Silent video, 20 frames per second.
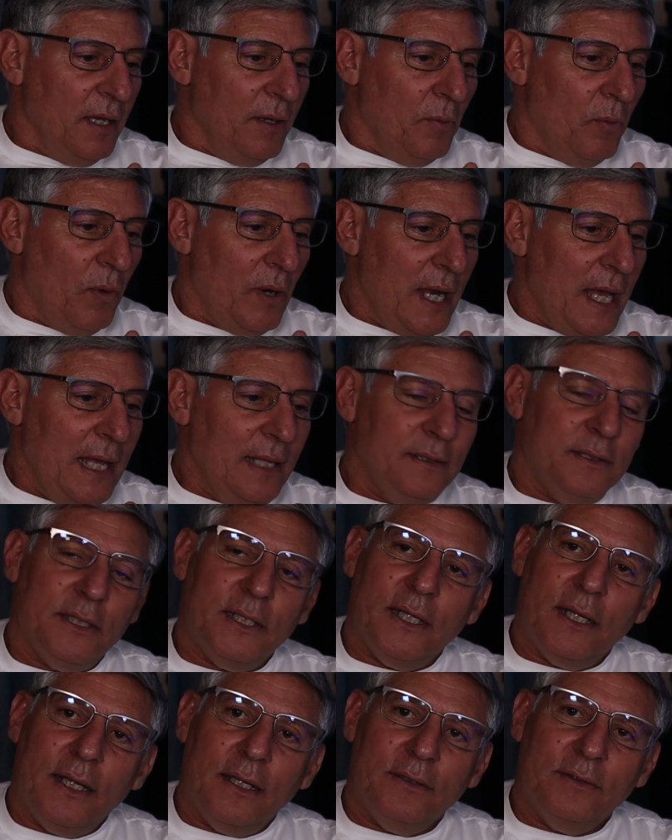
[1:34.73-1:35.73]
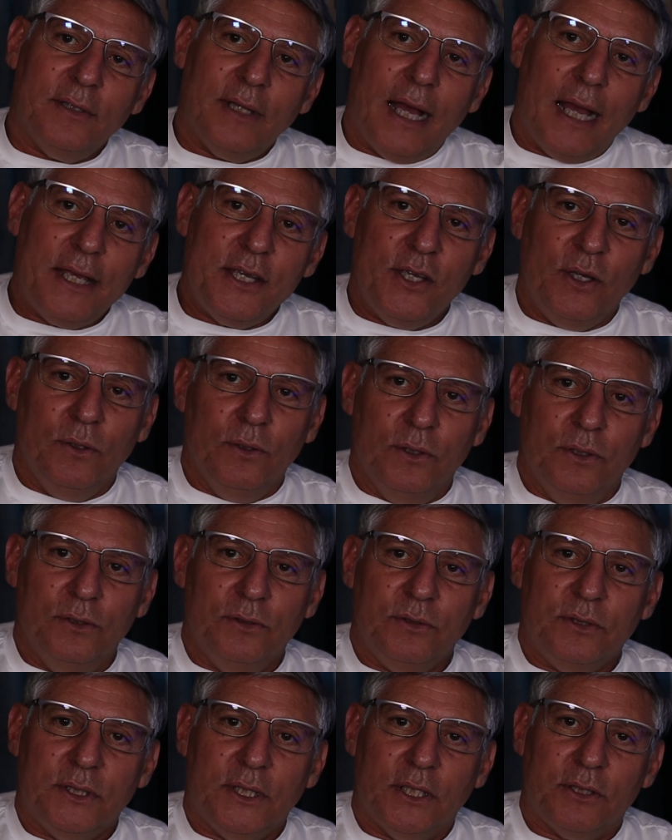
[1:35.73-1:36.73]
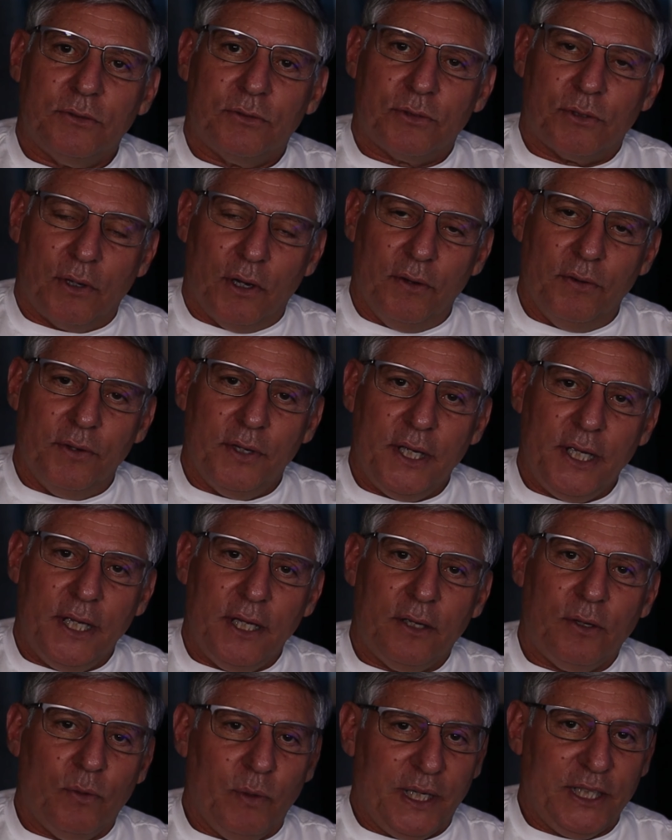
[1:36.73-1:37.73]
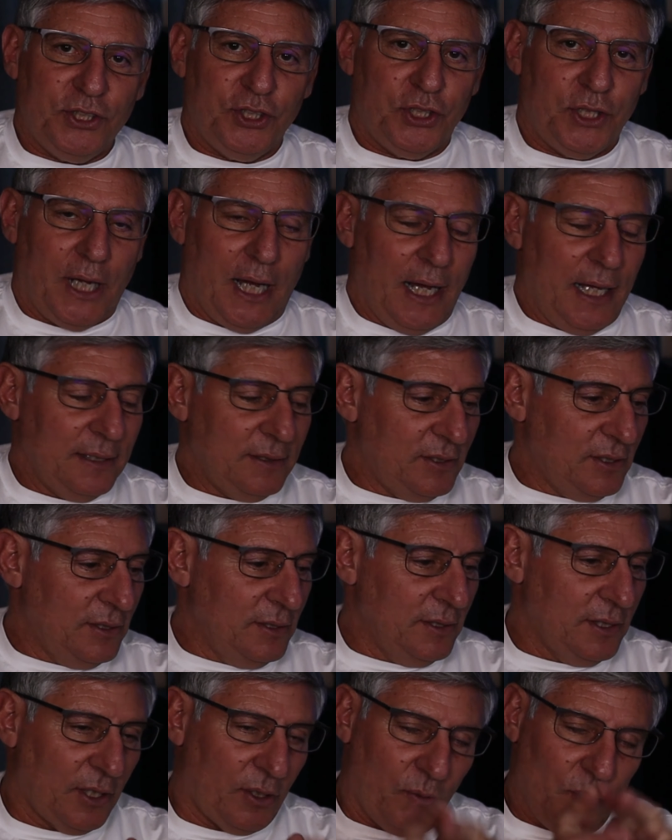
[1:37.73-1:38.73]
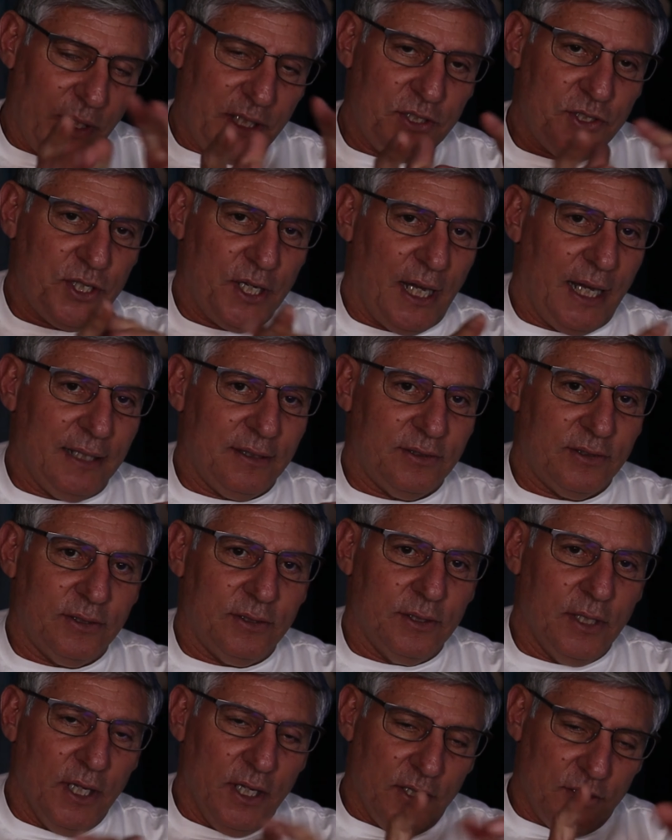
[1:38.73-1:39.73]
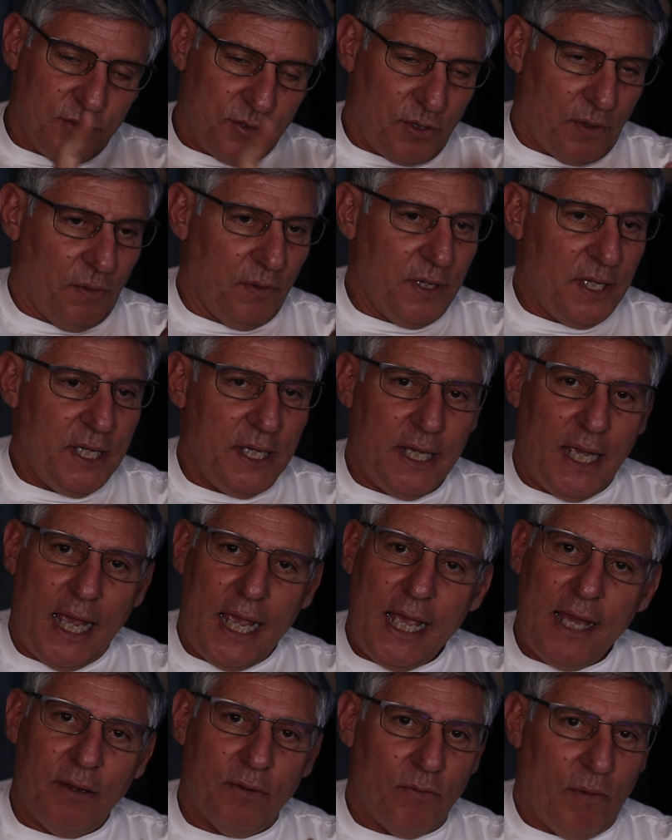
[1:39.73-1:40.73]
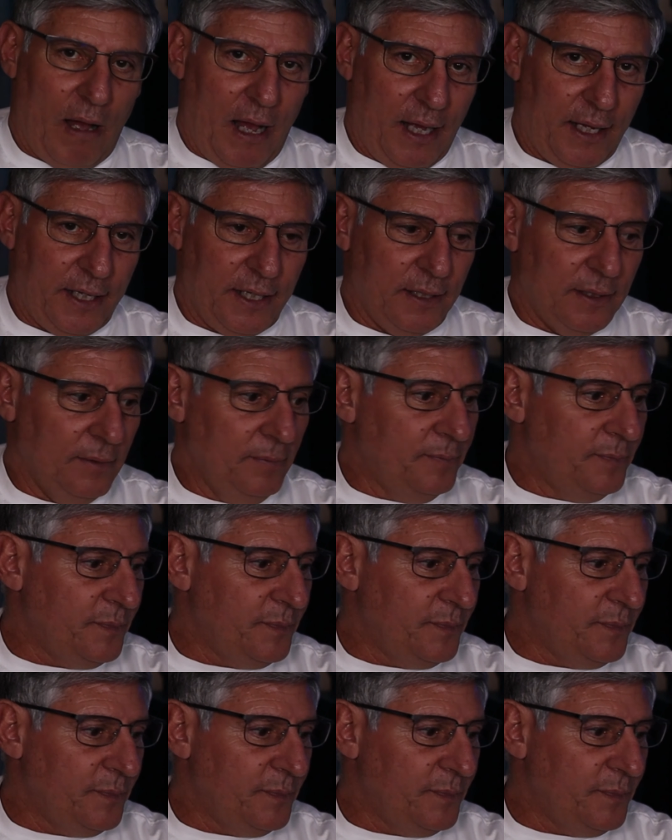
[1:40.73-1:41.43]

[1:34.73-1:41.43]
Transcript: What I did is I used the Dronie Quick Shots, the Quick Shots, Dronie and Rocket